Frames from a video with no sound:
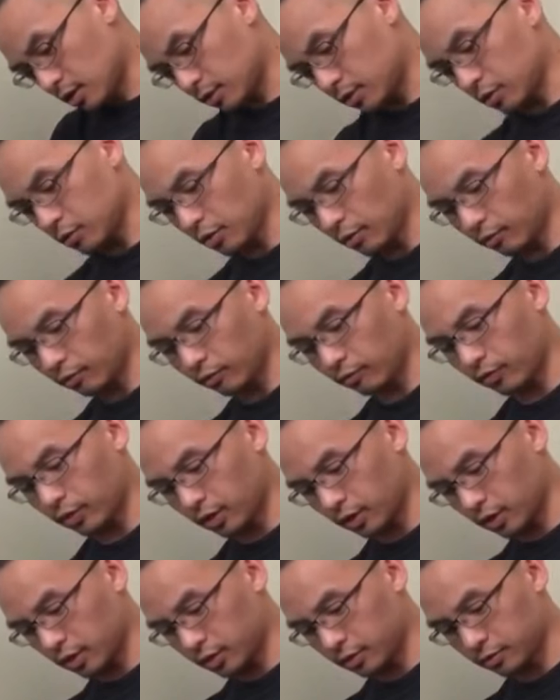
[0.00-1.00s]
two different
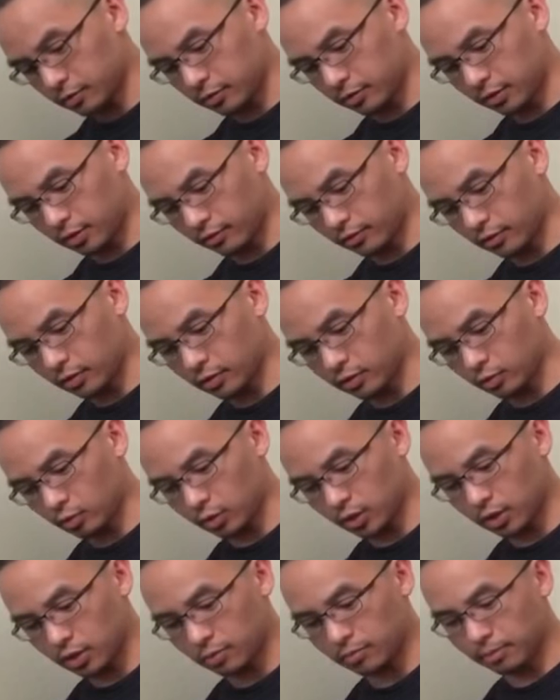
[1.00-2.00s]
videos, even though it's
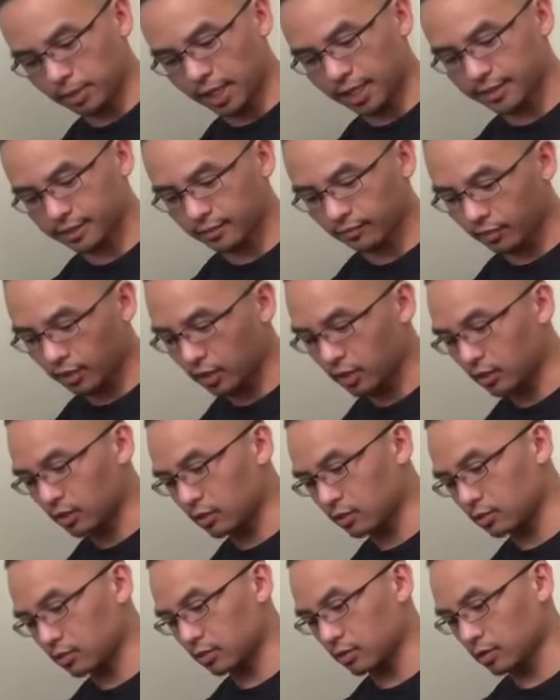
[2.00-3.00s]
one unboxing
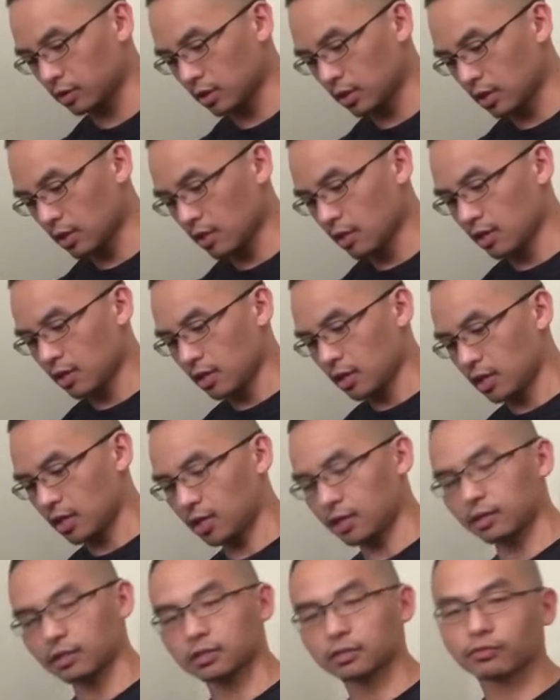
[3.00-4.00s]
video.
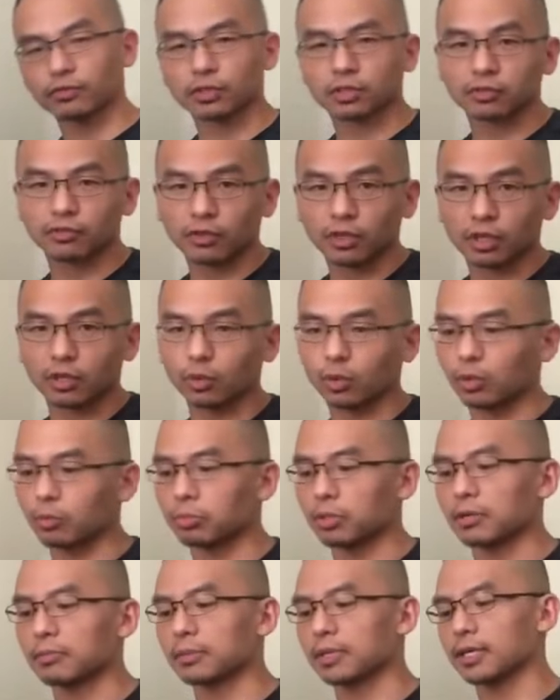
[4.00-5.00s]
This first video will
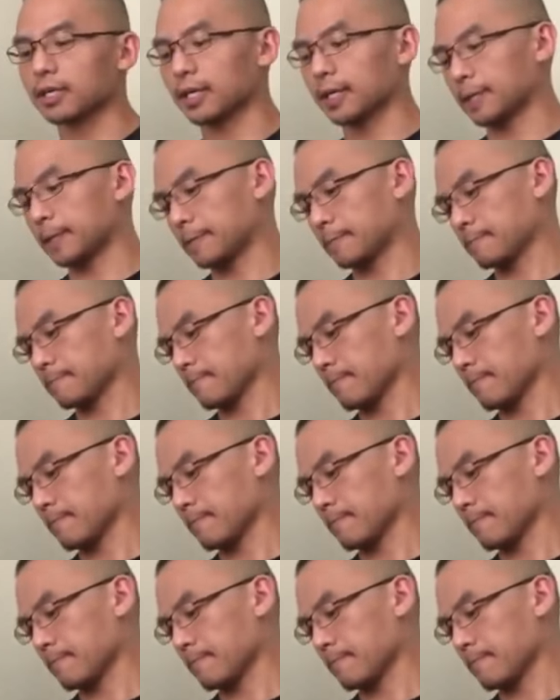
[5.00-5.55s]
be my